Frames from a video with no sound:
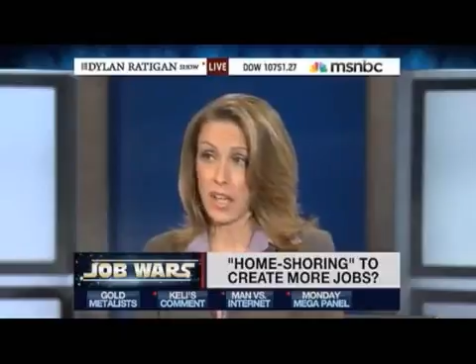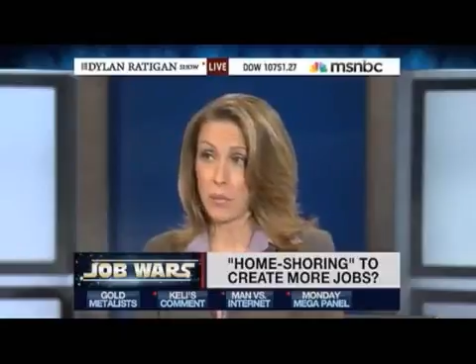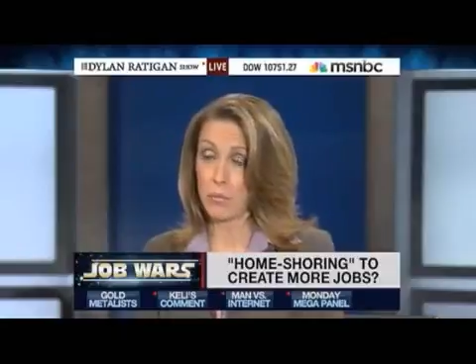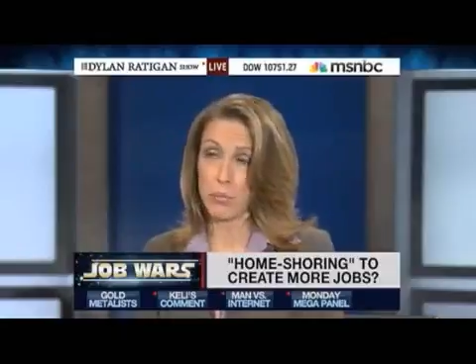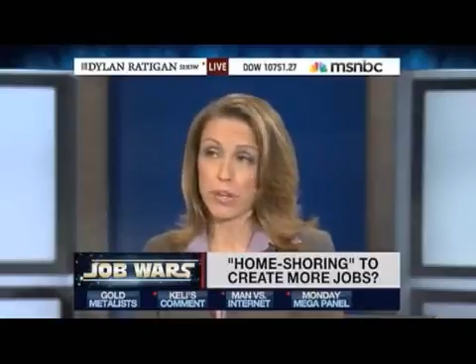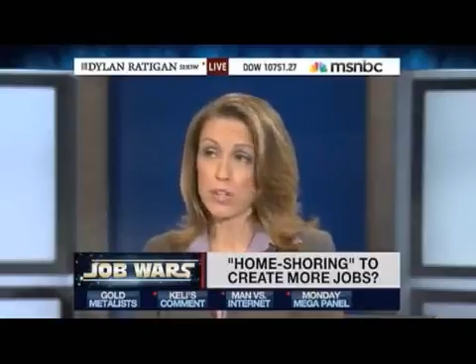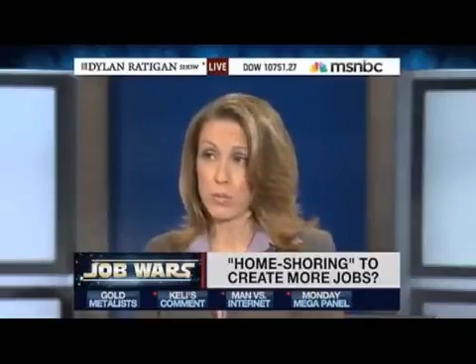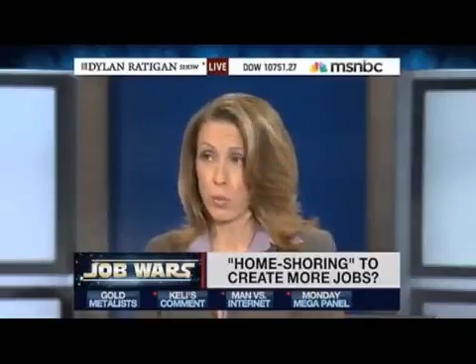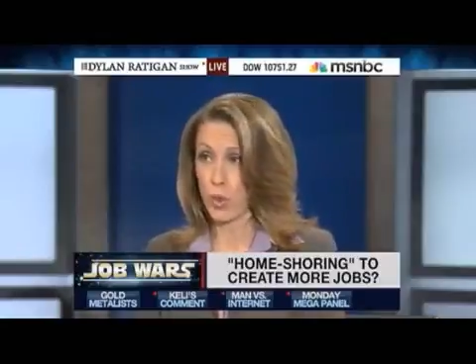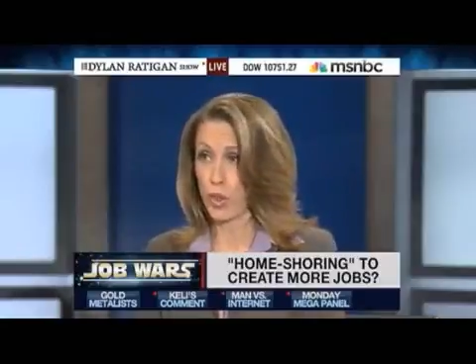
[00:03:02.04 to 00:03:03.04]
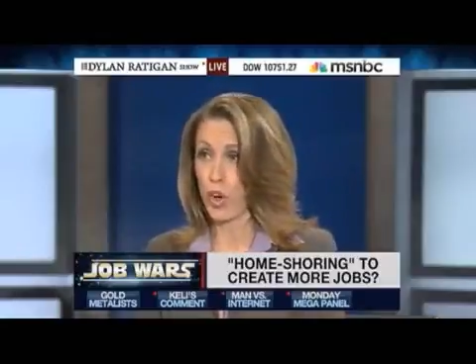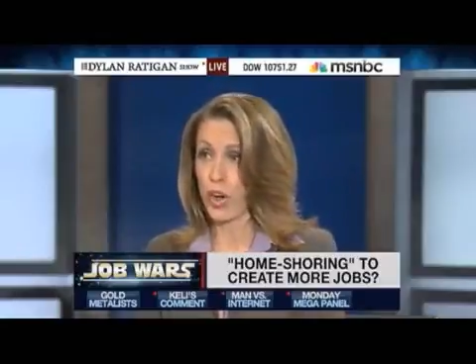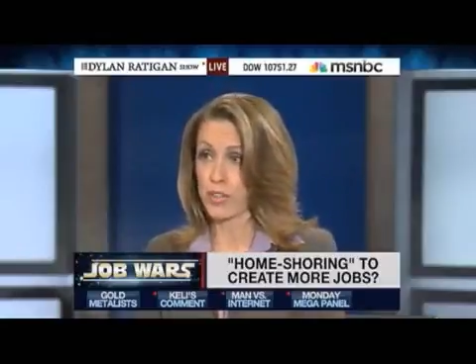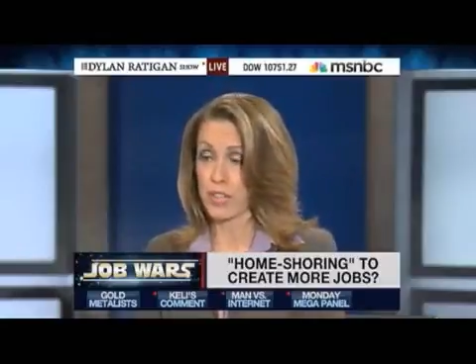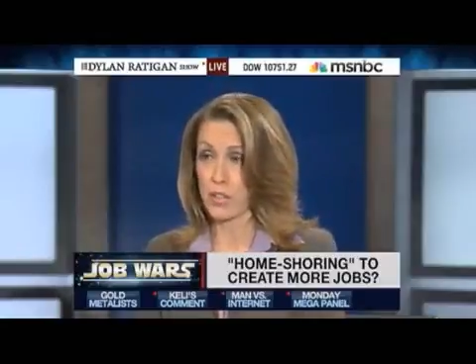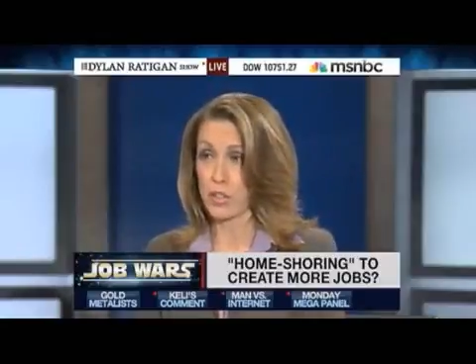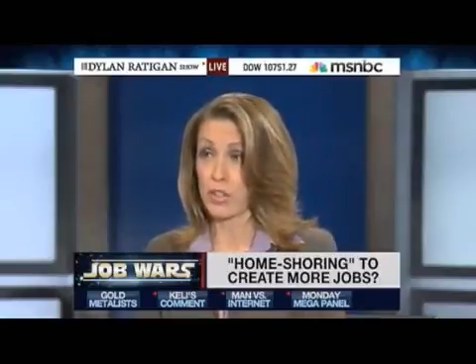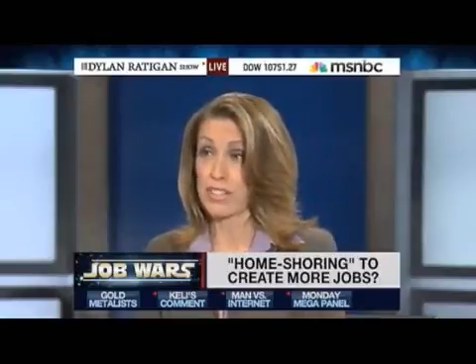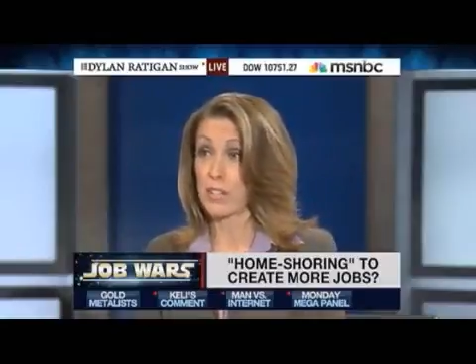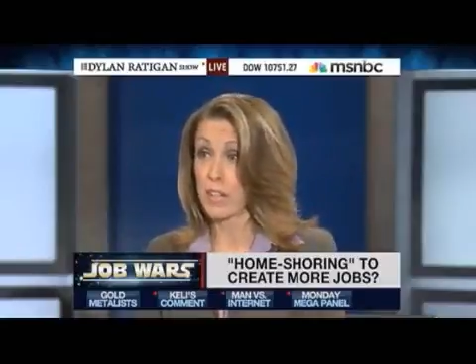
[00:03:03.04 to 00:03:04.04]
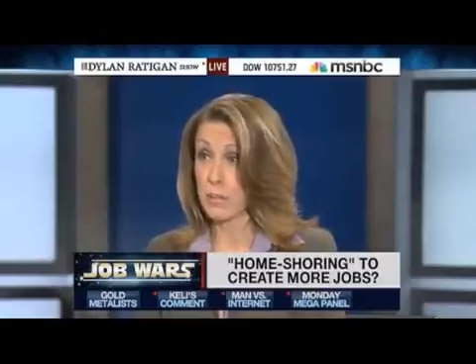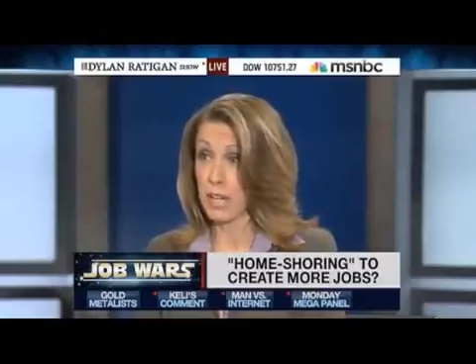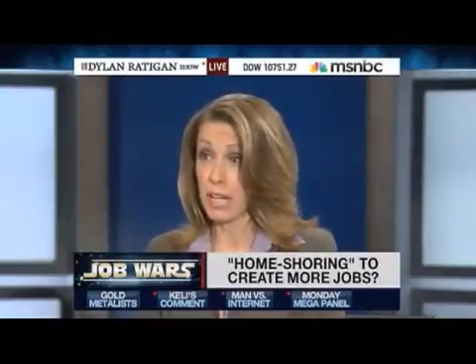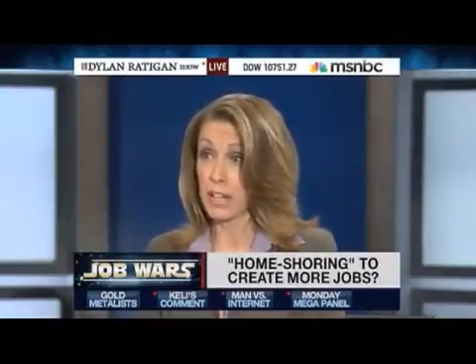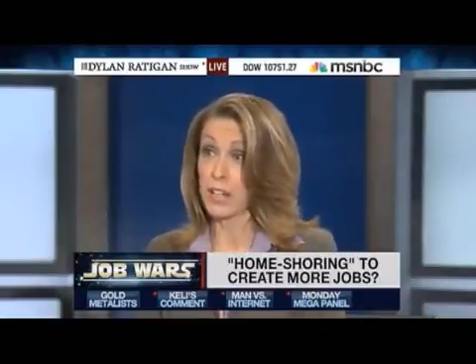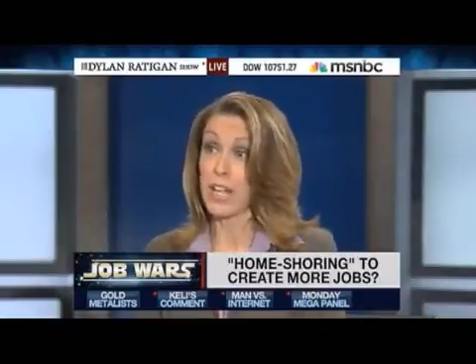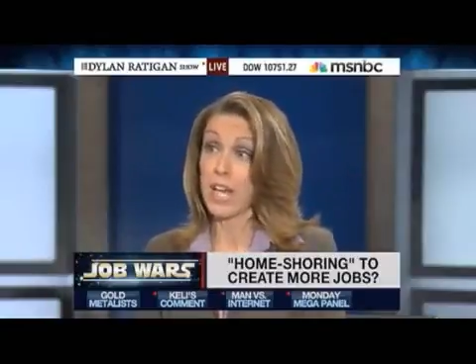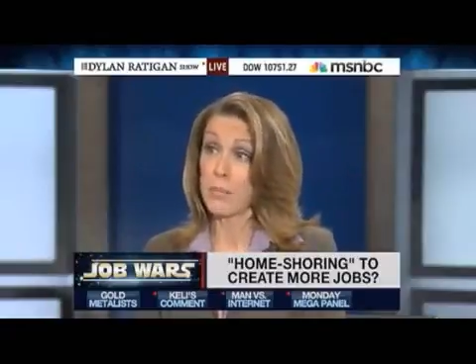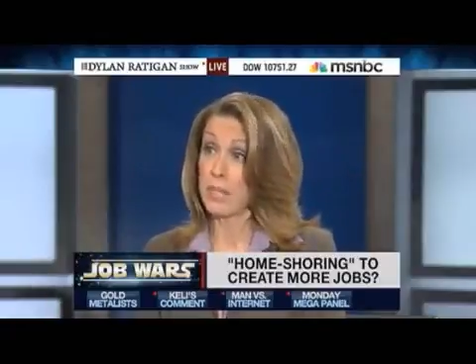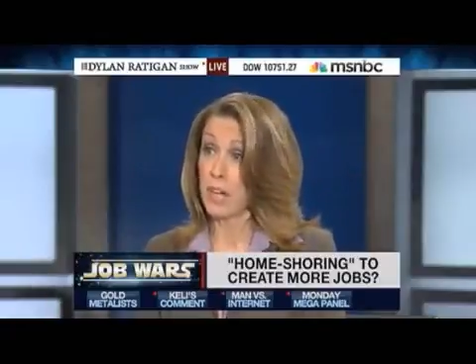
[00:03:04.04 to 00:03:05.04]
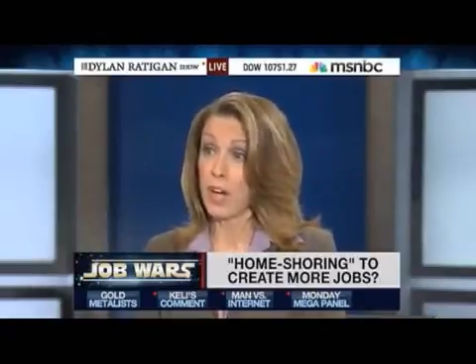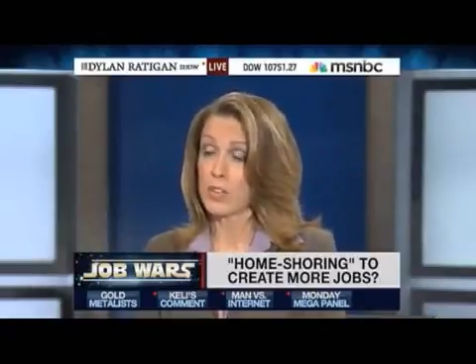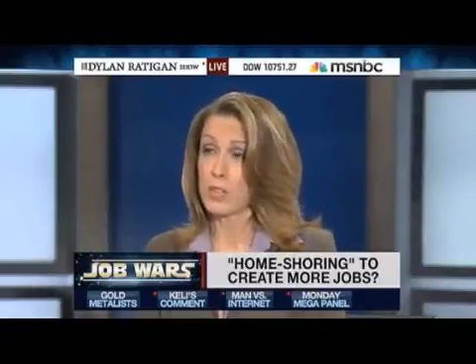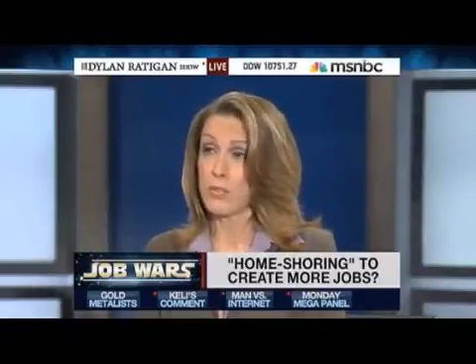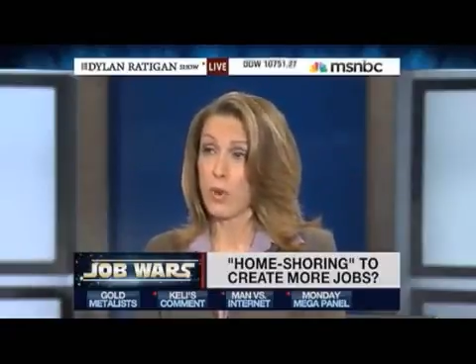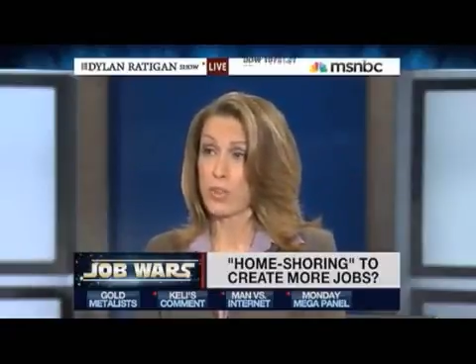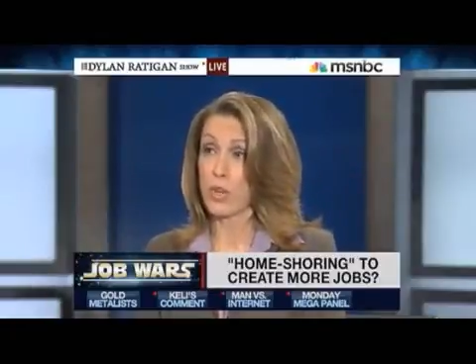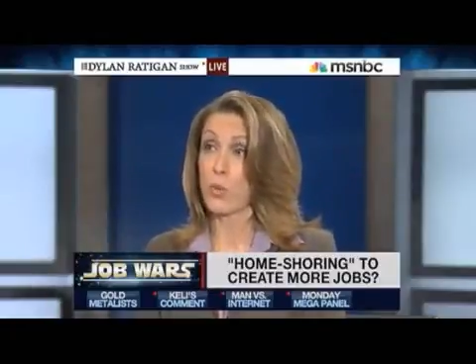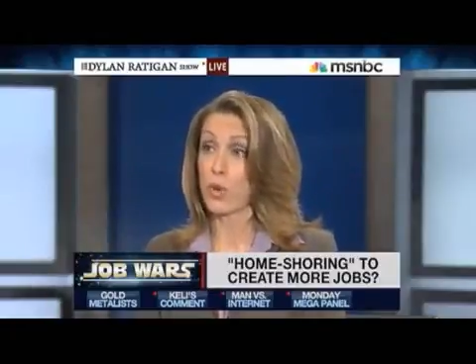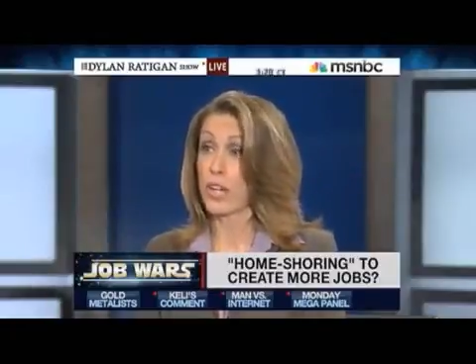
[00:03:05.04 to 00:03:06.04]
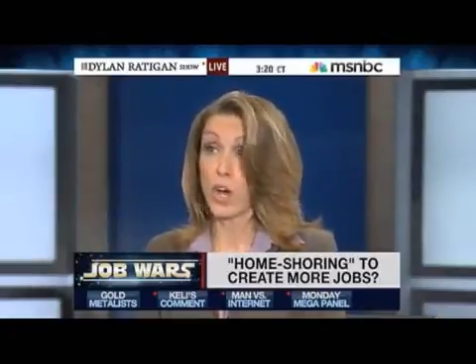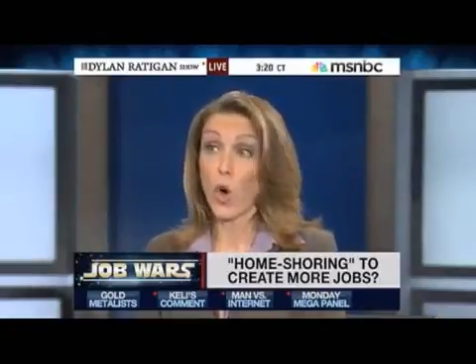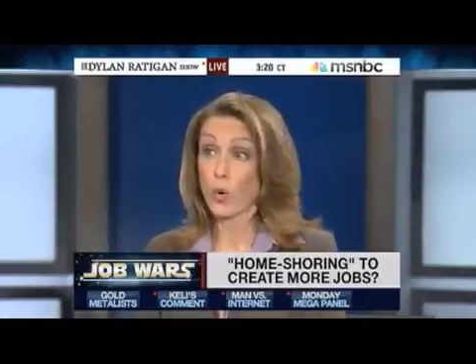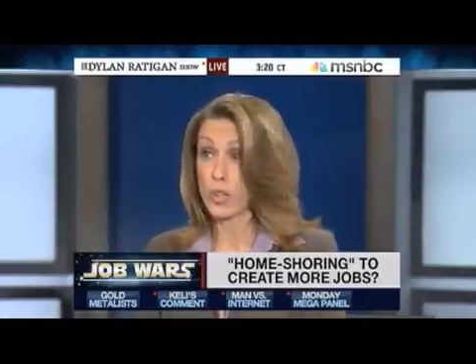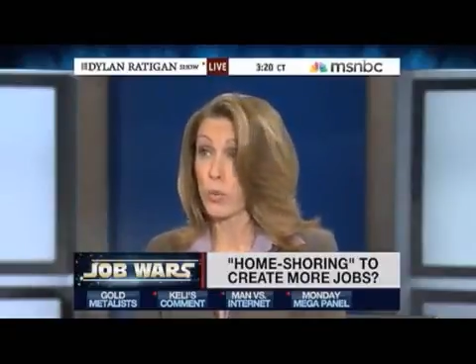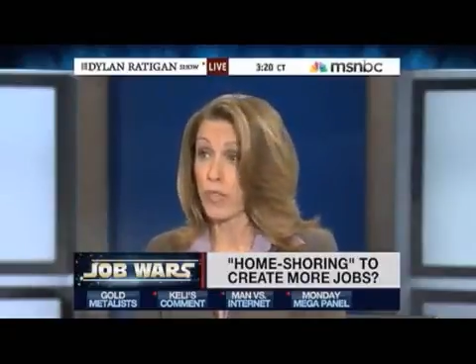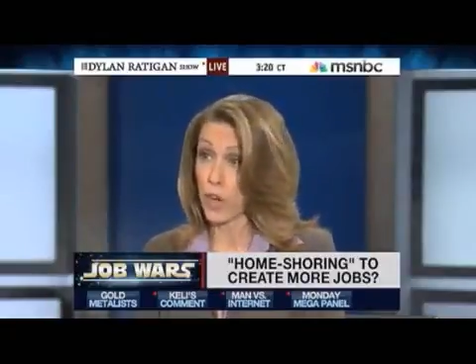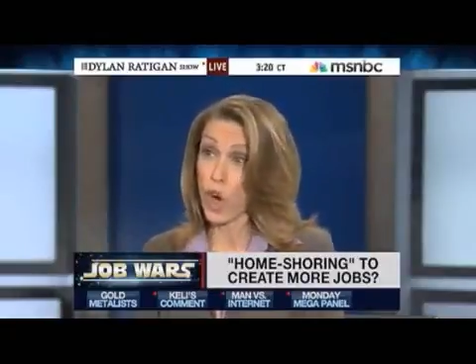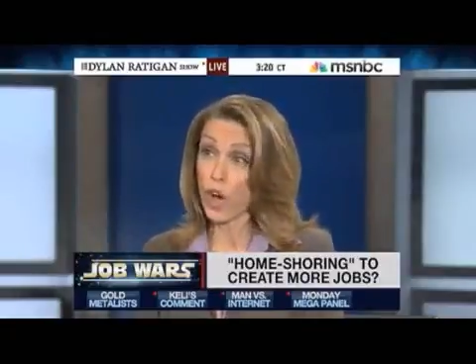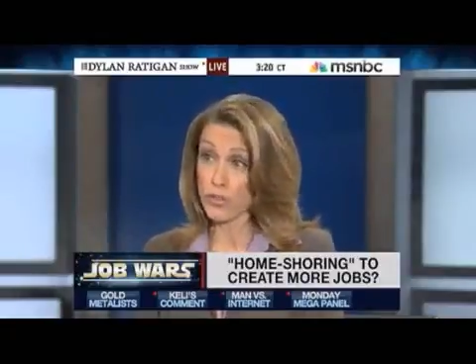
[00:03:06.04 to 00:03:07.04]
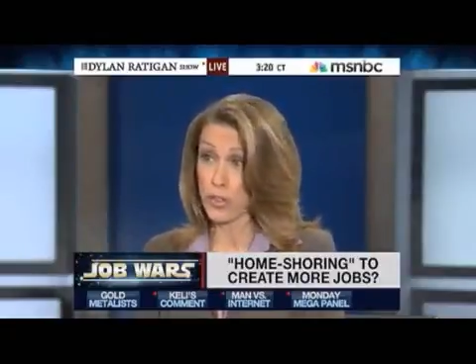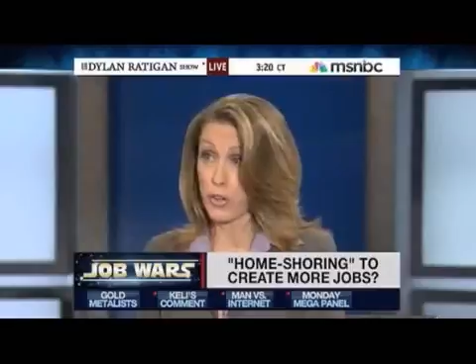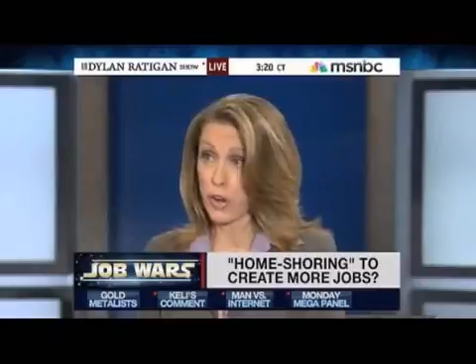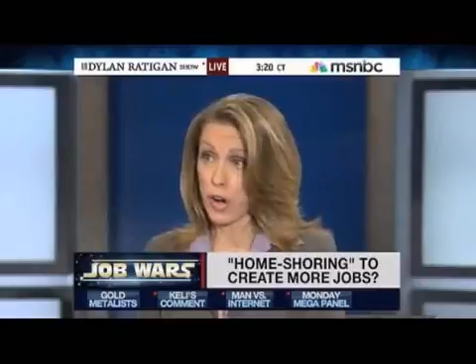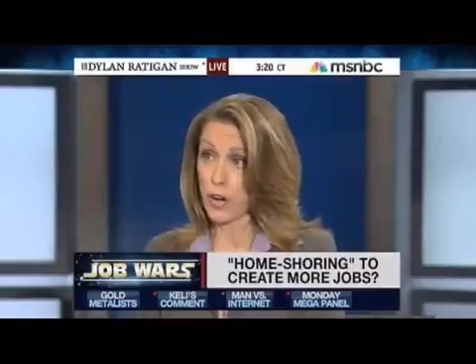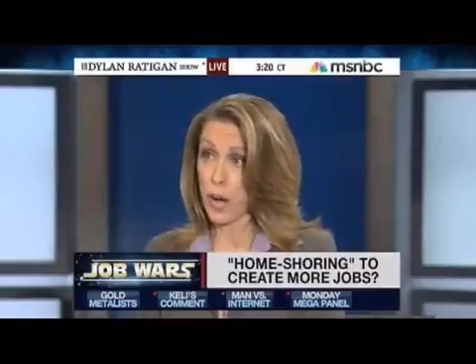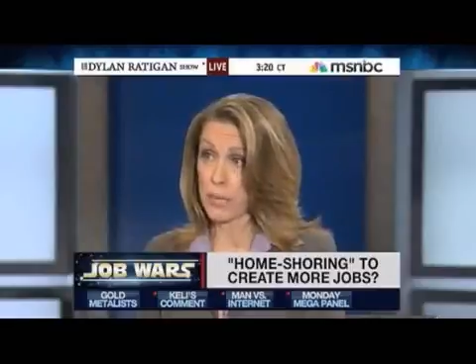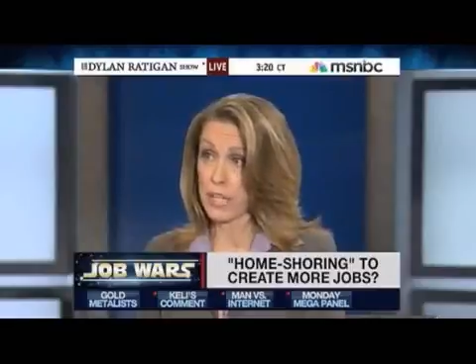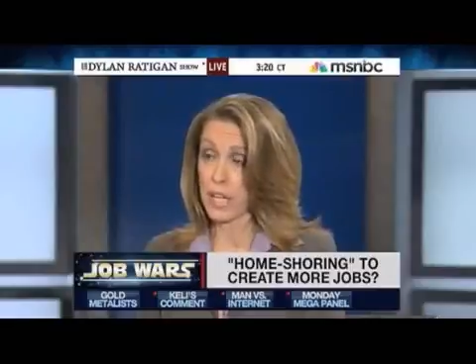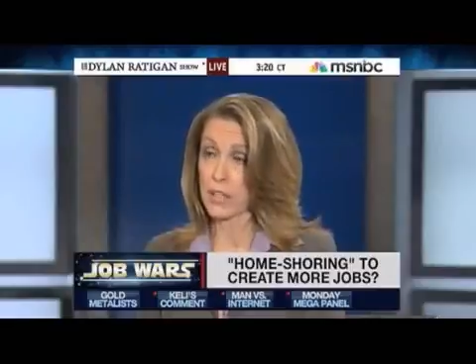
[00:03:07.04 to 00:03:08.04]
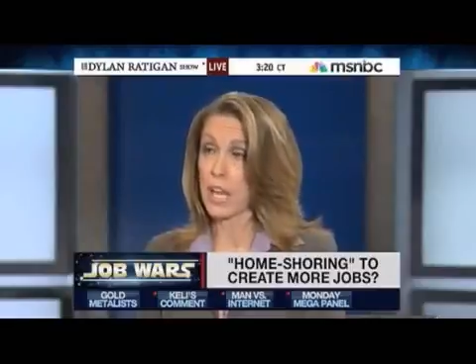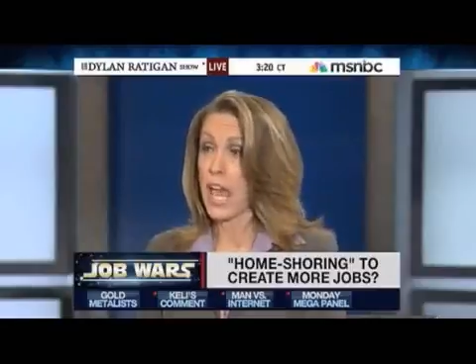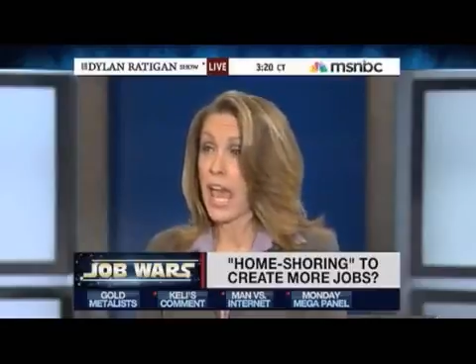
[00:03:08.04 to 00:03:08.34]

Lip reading: in a bricks-and-mortar call center is eliminated because folks are working only when the calls are coming in.